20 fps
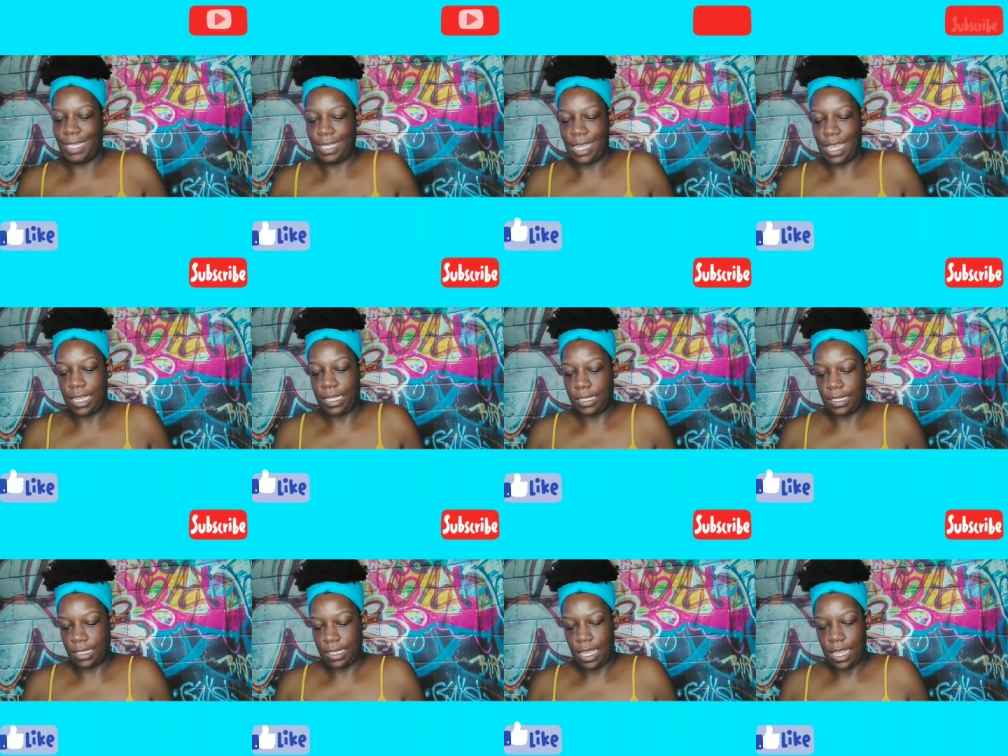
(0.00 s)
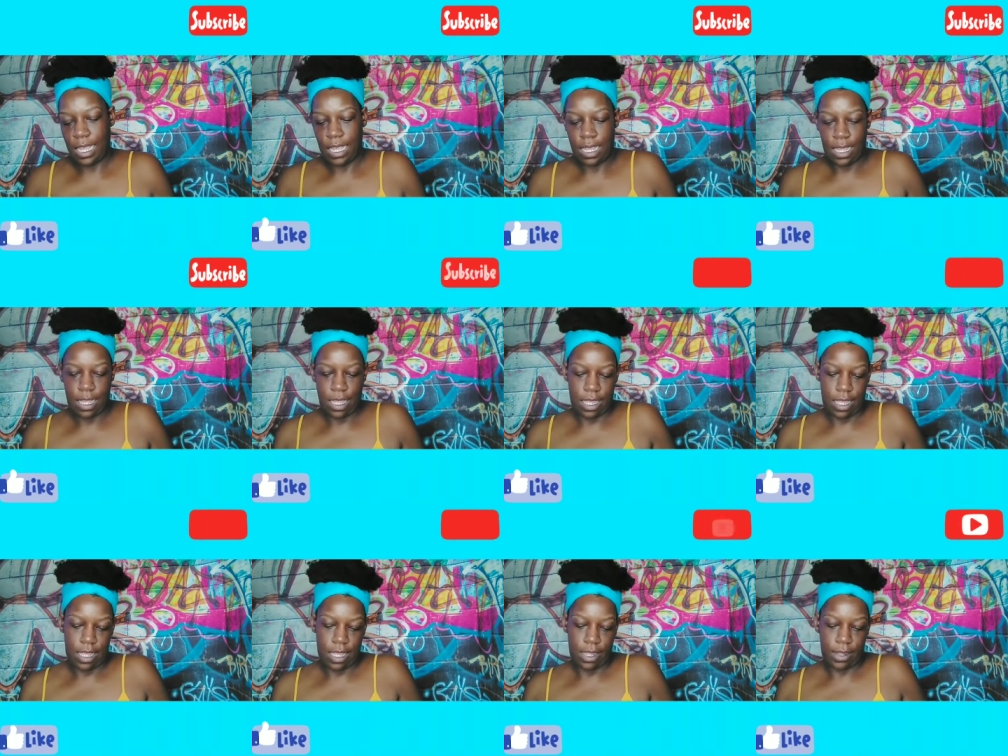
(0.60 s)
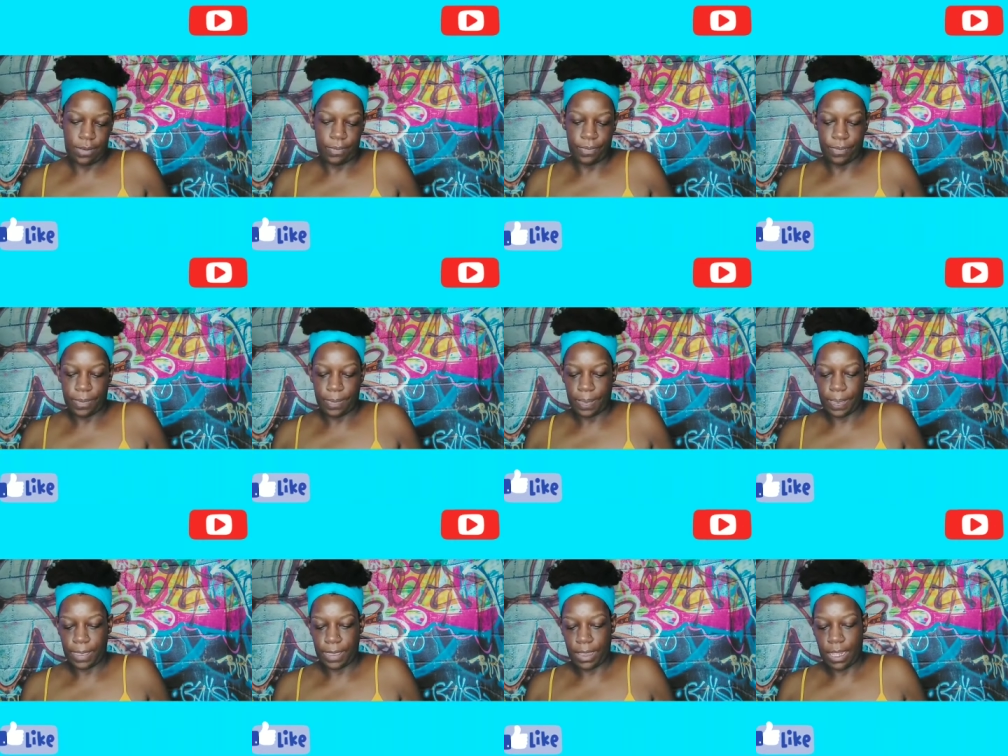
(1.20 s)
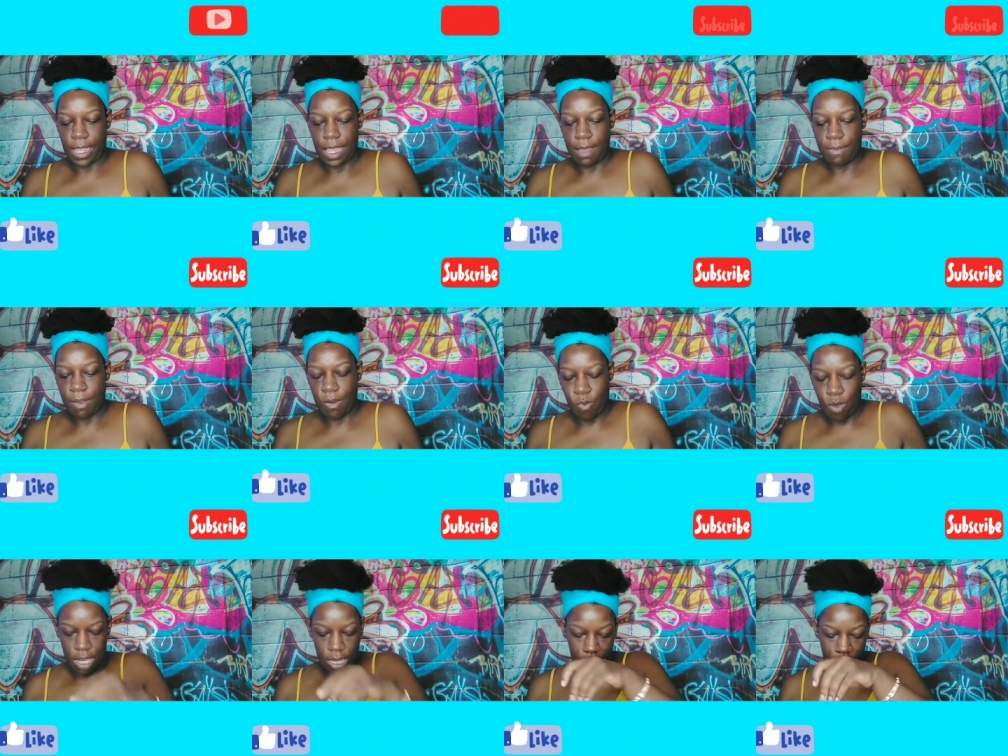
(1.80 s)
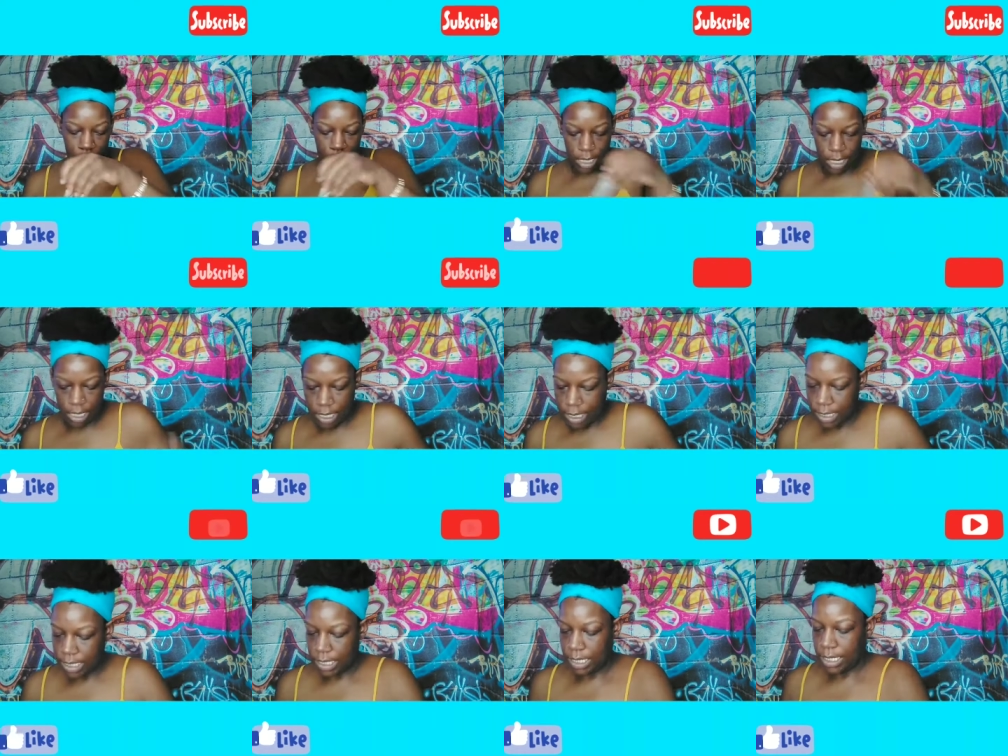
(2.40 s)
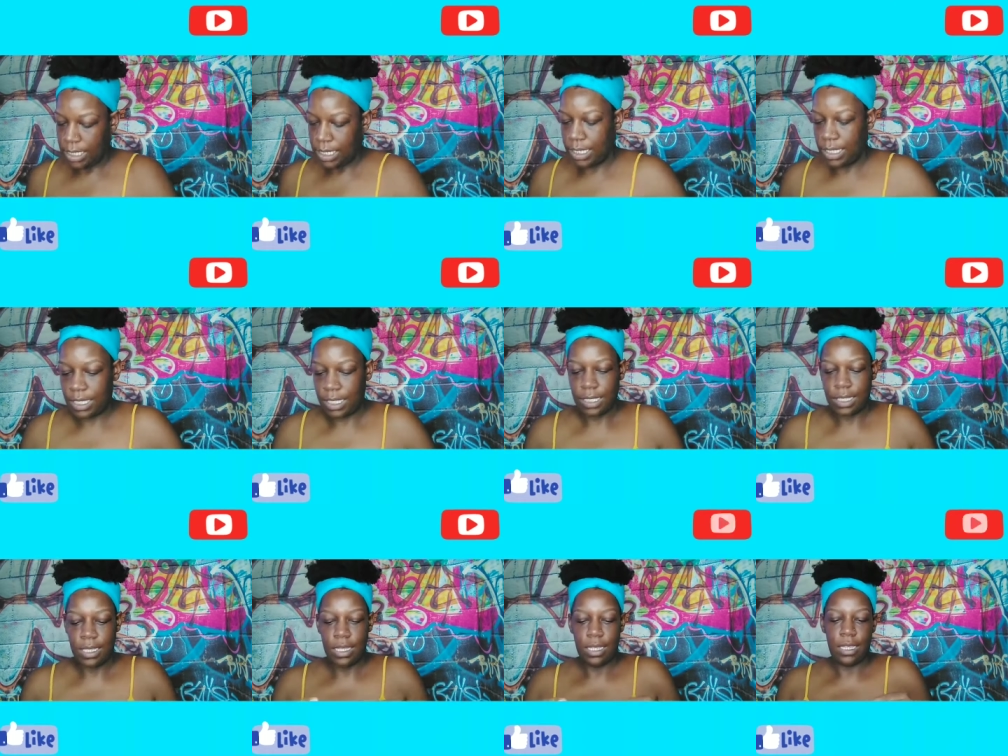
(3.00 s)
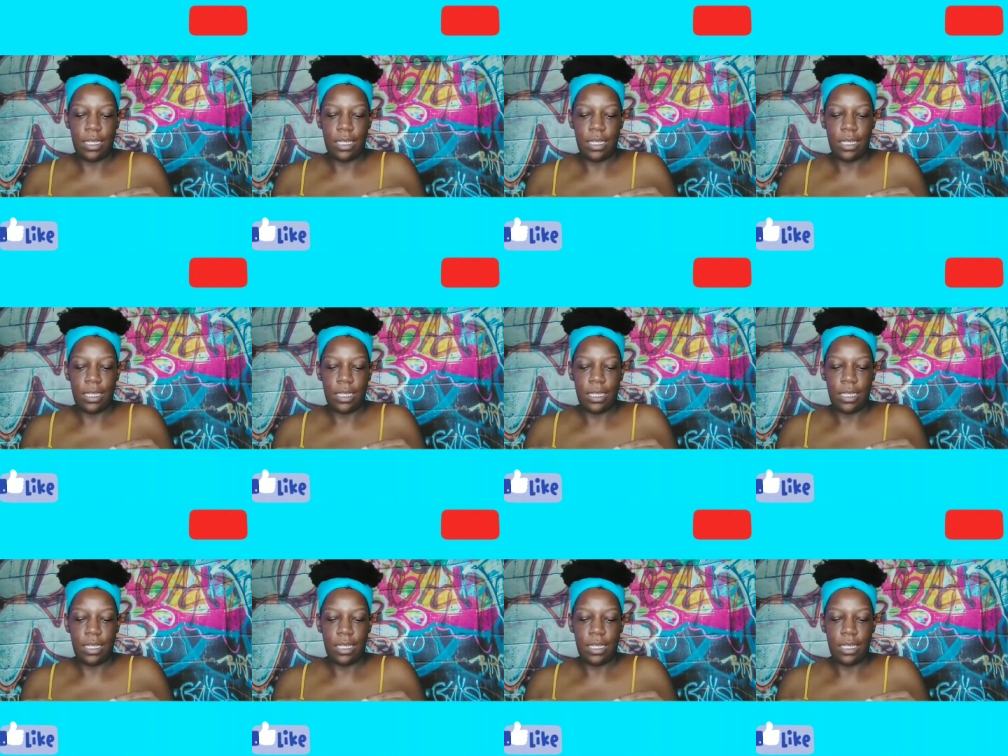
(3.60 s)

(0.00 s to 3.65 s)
Yes. And I've been wanting clean kisses.